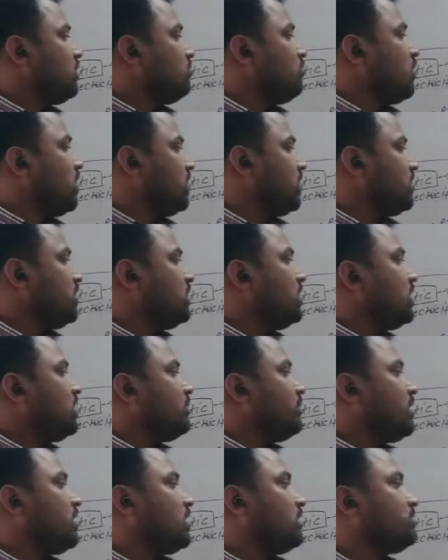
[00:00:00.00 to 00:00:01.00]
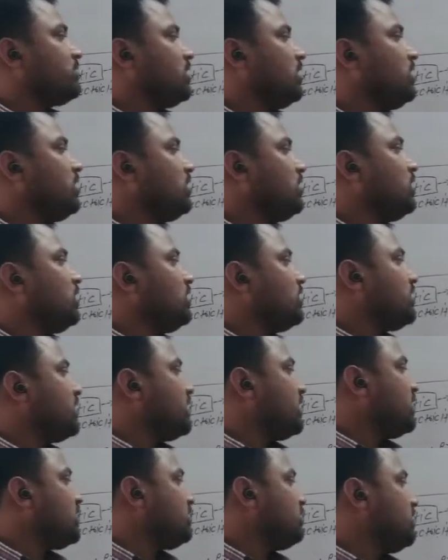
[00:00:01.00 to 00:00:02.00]
body become the
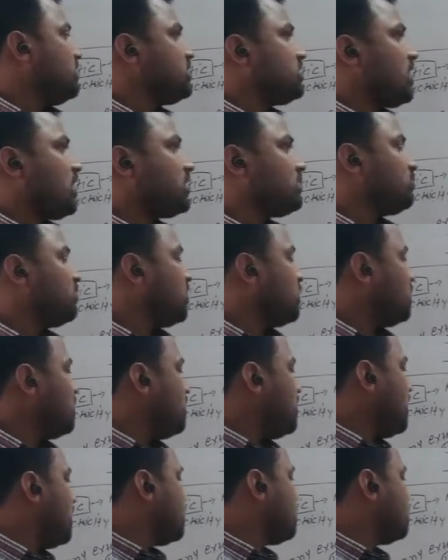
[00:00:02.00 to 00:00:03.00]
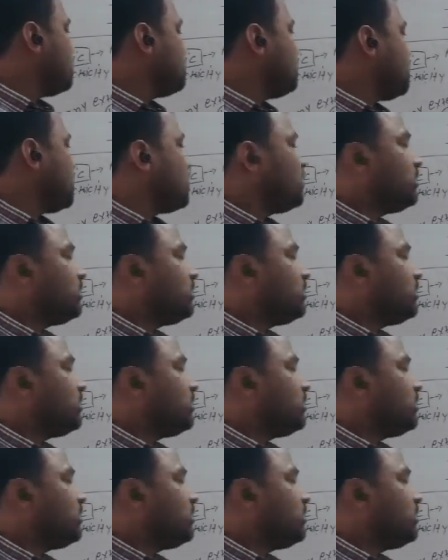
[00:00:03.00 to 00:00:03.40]
negatively charged body, and this